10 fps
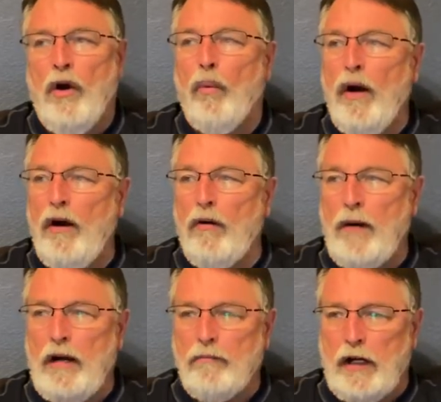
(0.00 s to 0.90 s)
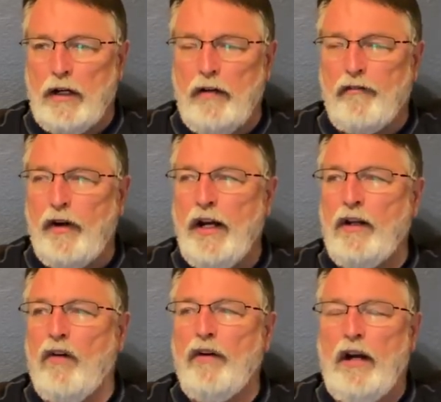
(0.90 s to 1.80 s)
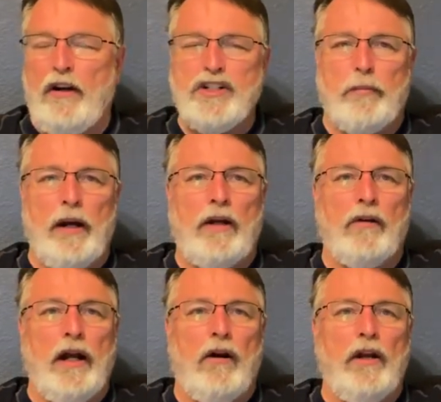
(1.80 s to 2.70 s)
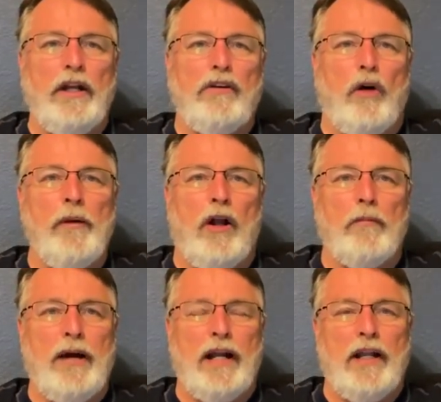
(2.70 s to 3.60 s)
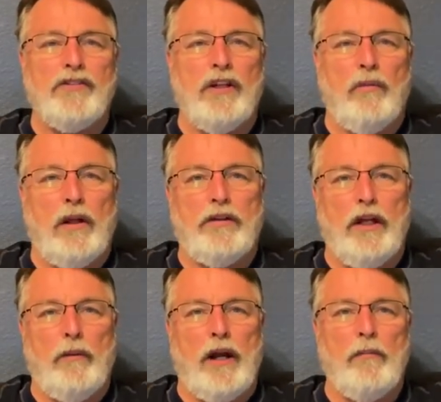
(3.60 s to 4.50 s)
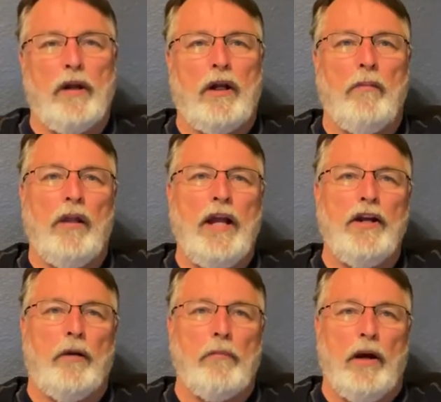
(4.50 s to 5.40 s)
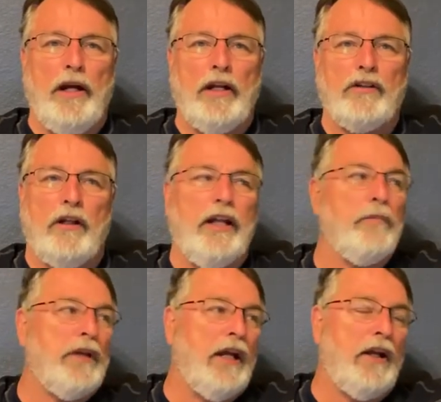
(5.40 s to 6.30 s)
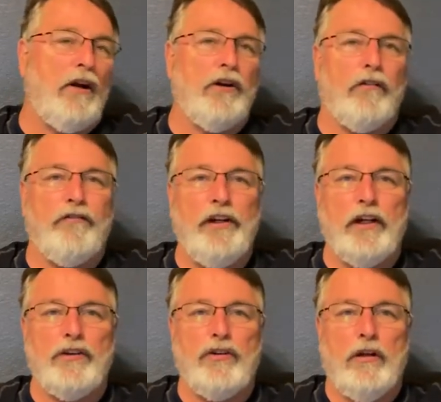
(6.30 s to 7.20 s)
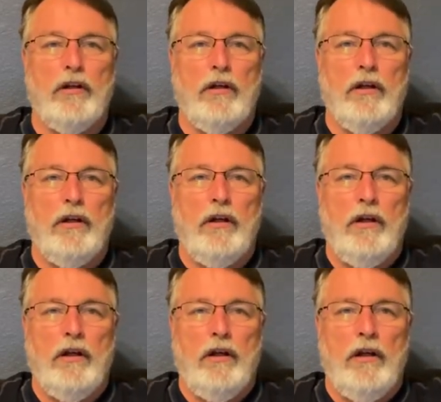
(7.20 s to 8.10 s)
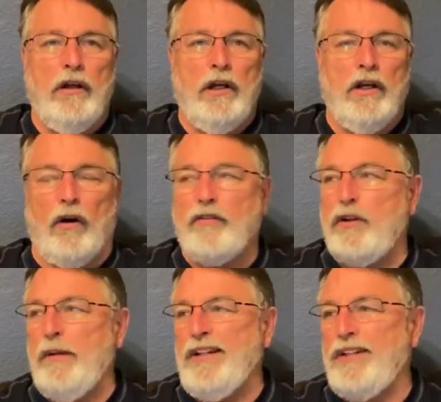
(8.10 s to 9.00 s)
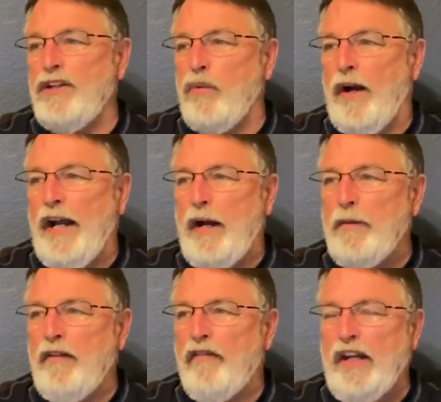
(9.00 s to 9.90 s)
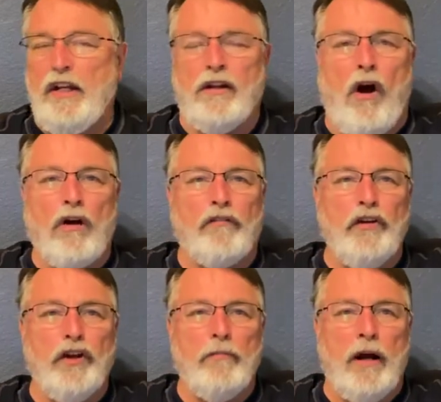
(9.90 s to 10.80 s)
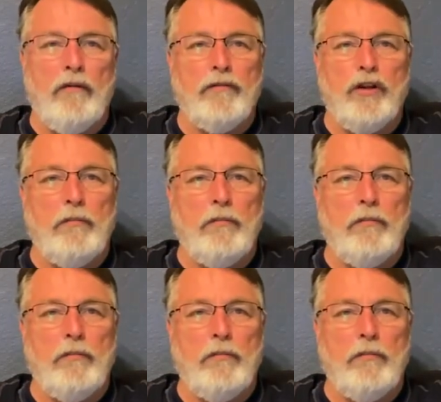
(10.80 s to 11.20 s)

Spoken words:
Well, my good friend over here, he's a bricklayer, and he told me all about it. And I said, well, I'll tell you what, I'm going to come lay your bricks and let him take care of your fish. You know, if somebody says, well, hey, I've been feeding dog food to my